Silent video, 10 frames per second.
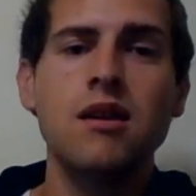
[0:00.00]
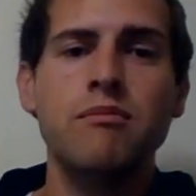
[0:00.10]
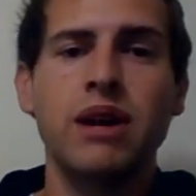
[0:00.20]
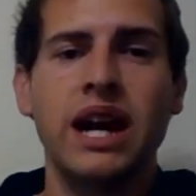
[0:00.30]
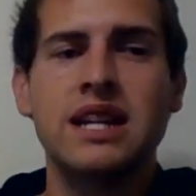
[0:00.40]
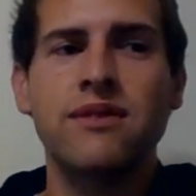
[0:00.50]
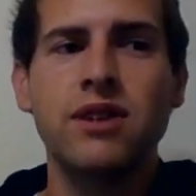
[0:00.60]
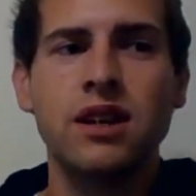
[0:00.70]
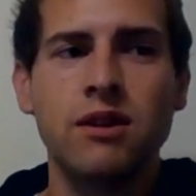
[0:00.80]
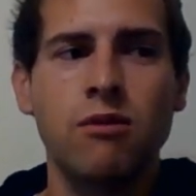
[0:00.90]
but I
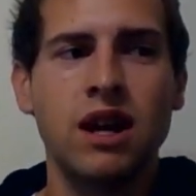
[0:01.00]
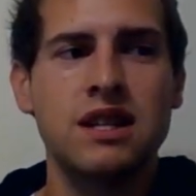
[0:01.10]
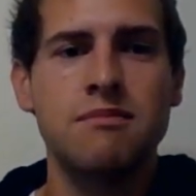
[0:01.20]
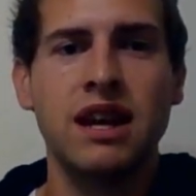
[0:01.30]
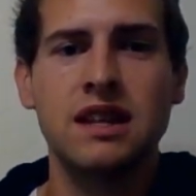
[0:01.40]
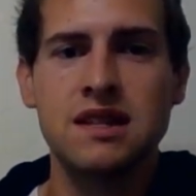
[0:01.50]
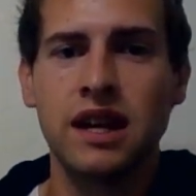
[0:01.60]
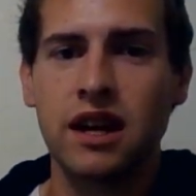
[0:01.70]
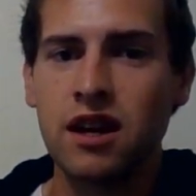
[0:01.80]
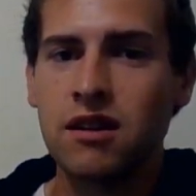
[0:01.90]
definitely wanted to make this
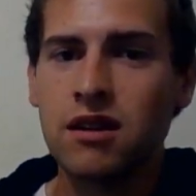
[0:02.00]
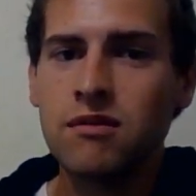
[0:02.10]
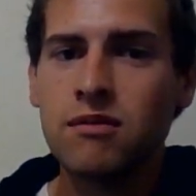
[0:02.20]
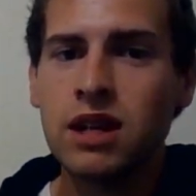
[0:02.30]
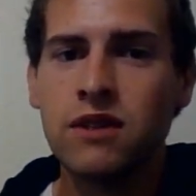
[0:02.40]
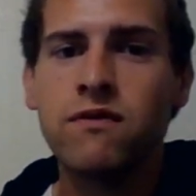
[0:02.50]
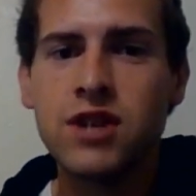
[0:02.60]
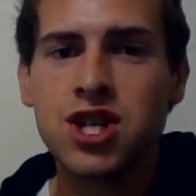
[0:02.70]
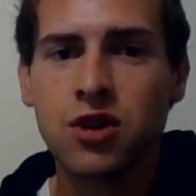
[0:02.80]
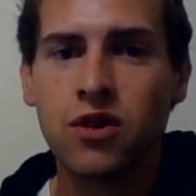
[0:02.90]
like an
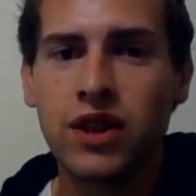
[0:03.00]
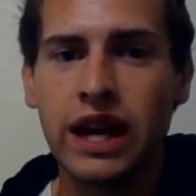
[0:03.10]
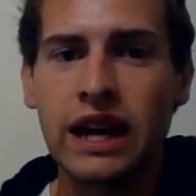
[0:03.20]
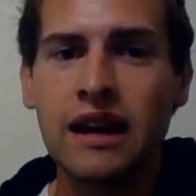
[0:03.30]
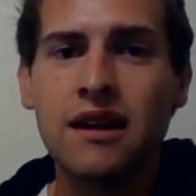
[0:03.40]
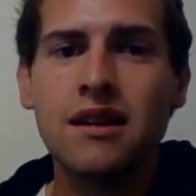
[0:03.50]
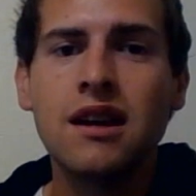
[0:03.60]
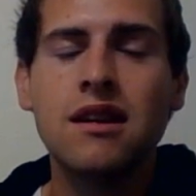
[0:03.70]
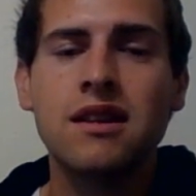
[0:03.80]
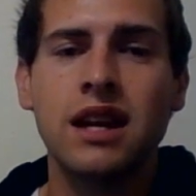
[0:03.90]
official thing,
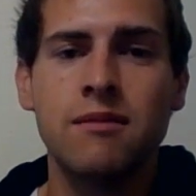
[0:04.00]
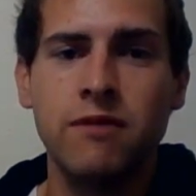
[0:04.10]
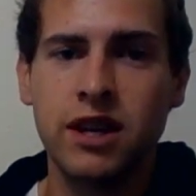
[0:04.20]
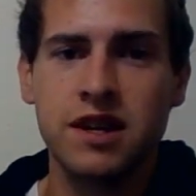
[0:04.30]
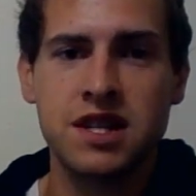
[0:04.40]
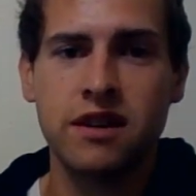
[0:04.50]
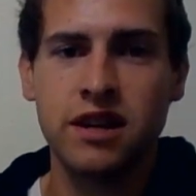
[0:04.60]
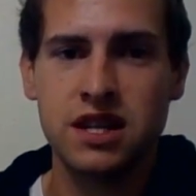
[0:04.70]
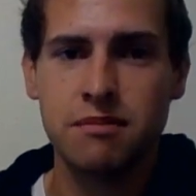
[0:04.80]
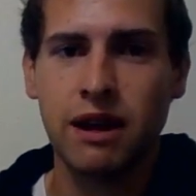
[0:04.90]
that I'm very
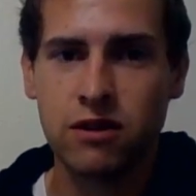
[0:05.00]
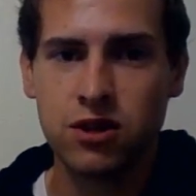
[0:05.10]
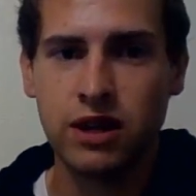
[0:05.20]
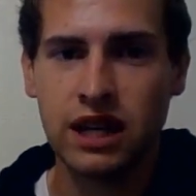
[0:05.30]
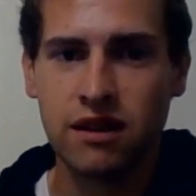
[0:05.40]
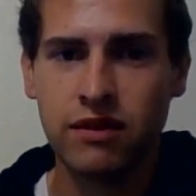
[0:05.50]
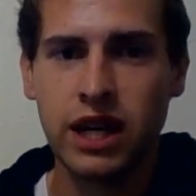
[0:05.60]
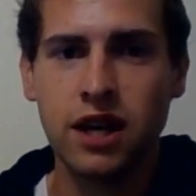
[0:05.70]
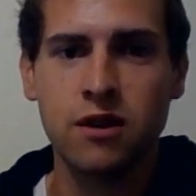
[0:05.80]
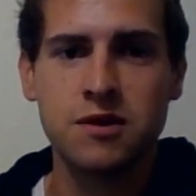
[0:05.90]
serious about doing
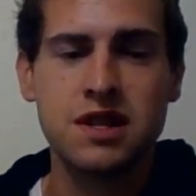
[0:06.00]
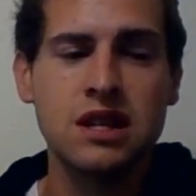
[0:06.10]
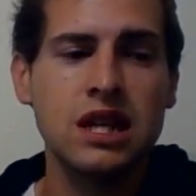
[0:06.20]
videos,